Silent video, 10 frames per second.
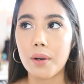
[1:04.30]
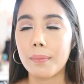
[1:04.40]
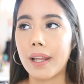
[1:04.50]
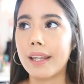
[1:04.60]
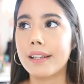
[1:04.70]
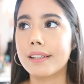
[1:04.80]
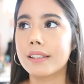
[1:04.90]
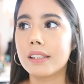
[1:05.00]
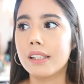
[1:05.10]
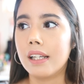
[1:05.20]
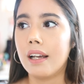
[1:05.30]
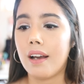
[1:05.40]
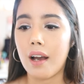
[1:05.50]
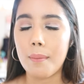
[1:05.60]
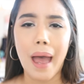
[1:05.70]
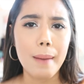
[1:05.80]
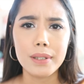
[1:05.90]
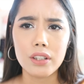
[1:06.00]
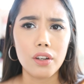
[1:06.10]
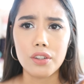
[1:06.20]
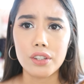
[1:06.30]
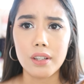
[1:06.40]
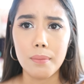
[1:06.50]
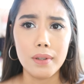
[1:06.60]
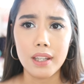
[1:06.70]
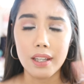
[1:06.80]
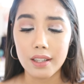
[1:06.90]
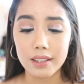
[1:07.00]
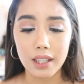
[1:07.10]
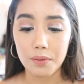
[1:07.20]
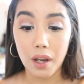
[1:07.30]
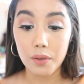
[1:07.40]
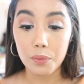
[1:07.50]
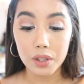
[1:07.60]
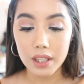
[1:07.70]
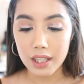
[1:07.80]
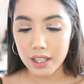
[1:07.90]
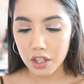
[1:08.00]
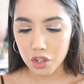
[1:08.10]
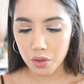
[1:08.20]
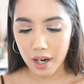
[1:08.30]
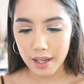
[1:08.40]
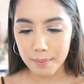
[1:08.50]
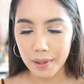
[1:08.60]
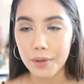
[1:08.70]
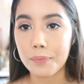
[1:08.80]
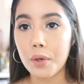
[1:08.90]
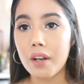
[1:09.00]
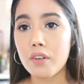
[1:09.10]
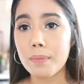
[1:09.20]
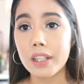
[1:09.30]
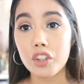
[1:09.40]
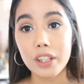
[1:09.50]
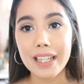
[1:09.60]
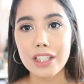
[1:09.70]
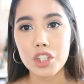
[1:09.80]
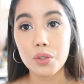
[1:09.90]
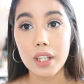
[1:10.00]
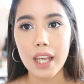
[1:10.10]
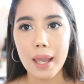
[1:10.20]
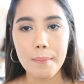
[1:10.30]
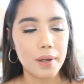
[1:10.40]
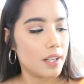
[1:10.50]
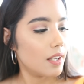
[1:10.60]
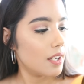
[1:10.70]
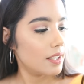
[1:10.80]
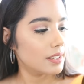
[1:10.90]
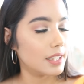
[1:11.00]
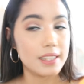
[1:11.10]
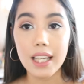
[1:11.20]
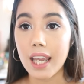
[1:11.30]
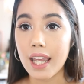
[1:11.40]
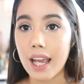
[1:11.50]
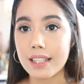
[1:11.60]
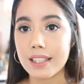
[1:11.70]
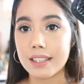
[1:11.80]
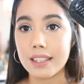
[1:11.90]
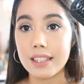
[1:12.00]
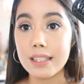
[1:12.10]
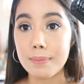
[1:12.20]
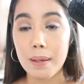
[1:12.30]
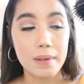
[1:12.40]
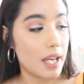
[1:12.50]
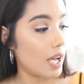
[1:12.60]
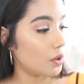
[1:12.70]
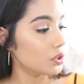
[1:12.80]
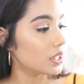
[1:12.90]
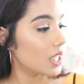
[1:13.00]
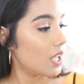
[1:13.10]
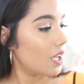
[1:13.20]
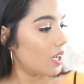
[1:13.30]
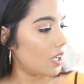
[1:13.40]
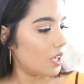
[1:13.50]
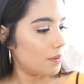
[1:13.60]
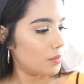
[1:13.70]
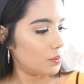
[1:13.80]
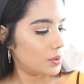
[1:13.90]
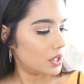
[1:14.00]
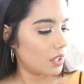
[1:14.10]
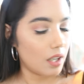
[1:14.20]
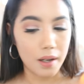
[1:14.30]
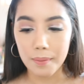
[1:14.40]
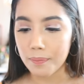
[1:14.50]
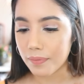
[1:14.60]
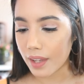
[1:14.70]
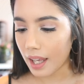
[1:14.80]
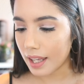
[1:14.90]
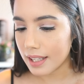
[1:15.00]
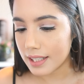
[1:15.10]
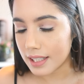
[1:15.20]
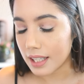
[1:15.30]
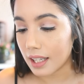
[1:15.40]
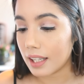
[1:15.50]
from like um, Amazon or something because I, I really needed to try it but whatever I'm a little late to the game but today I tested this baby out um, oops um, and